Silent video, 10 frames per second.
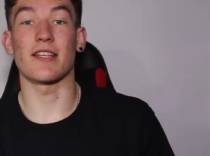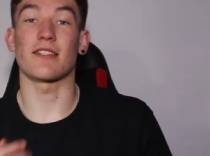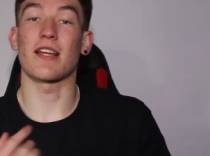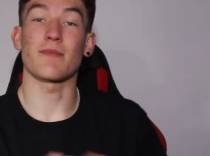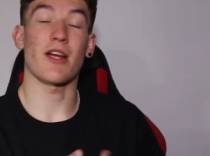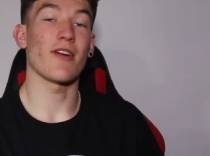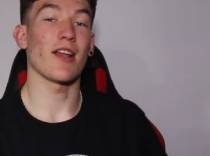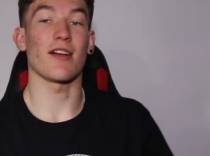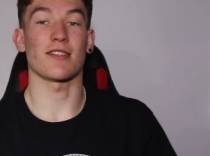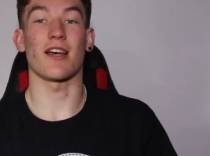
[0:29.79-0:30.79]
His name's Harry
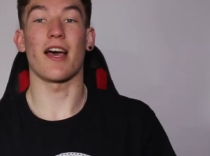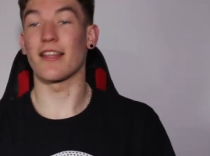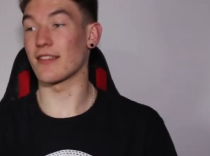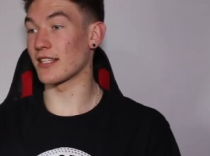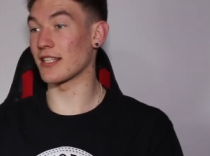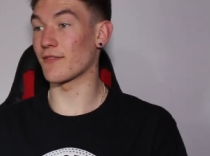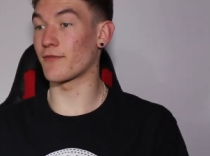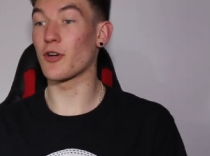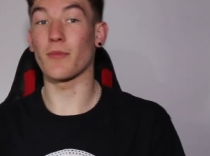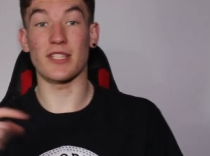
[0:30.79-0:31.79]
Larter, and the
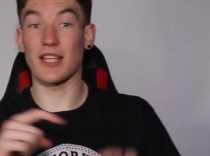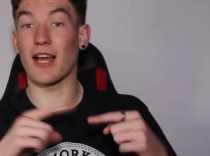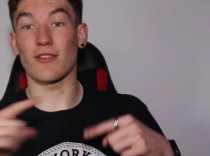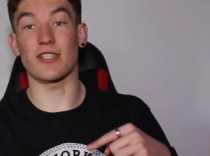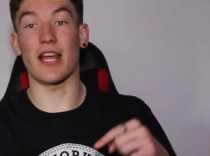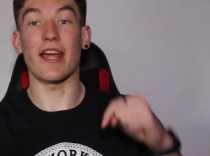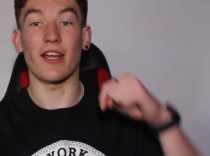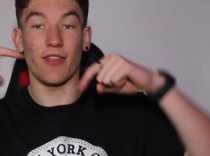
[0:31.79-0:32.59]
film is still out today.